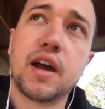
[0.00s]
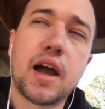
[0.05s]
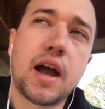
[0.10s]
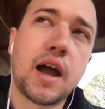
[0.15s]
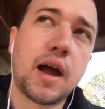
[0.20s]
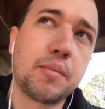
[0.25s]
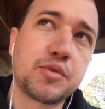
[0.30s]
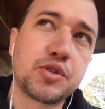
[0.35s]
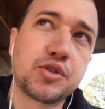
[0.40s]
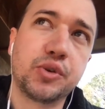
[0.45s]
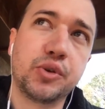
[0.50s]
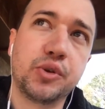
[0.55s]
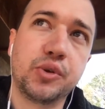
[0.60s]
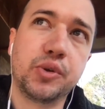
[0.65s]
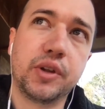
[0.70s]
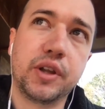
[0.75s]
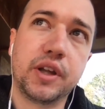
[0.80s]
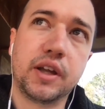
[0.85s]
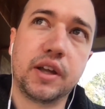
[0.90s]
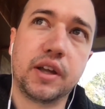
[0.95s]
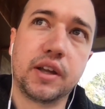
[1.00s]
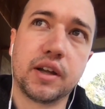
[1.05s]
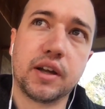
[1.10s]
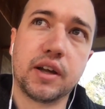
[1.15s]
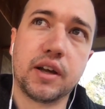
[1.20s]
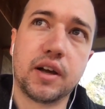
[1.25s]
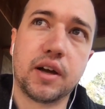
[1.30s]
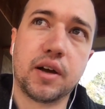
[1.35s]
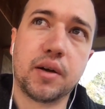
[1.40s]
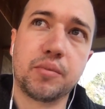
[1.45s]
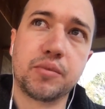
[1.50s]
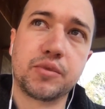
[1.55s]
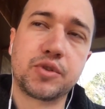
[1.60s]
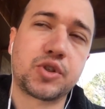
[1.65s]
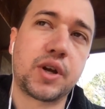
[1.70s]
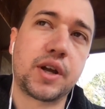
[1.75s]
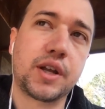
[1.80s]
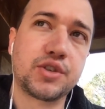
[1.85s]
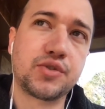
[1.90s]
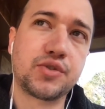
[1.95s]
absolutely
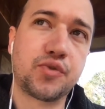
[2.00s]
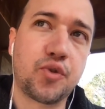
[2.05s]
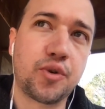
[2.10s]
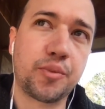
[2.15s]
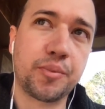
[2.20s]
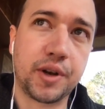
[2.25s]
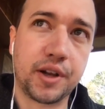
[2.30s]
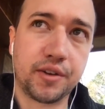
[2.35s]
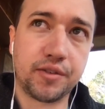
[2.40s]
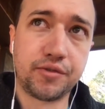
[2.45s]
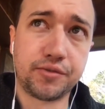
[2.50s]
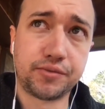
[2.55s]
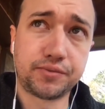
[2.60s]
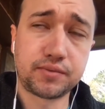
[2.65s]
transformative